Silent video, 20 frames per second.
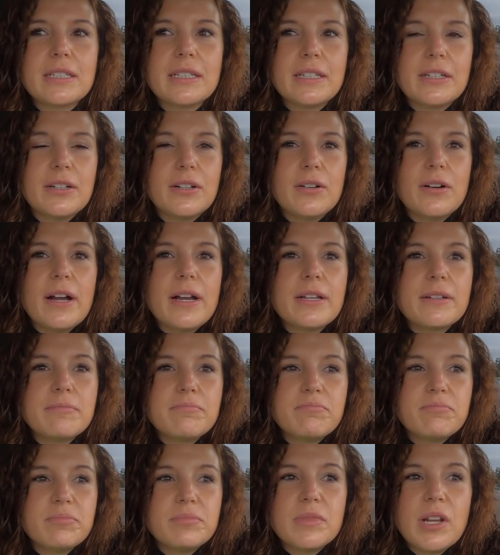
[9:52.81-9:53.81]
You know, I
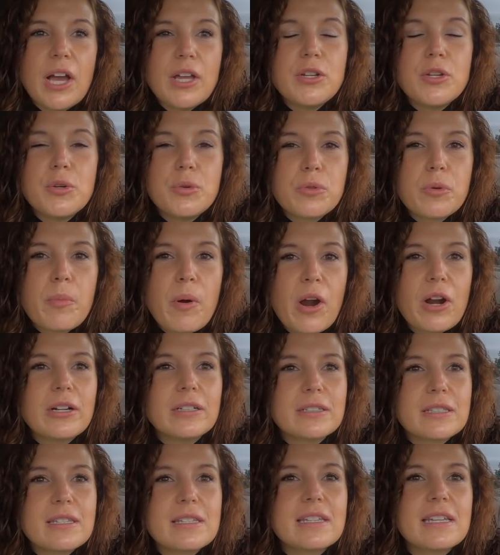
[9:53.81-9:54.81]
knew the
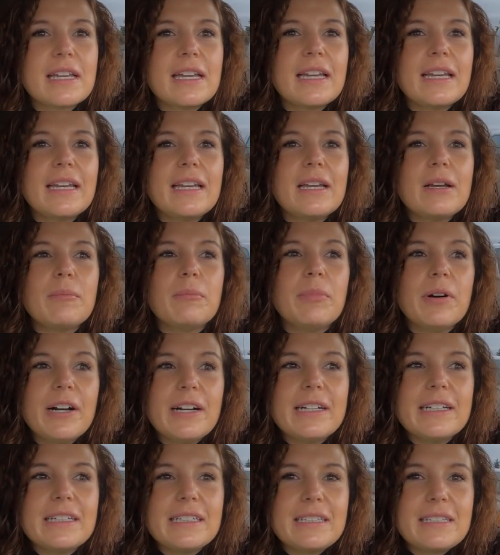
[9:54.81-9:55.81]
parts,
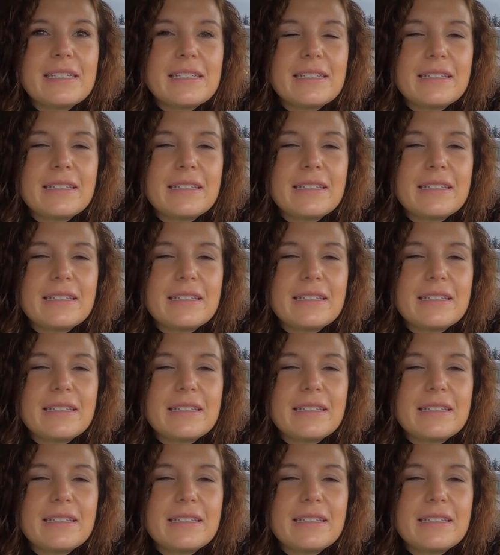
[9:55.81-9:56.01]
but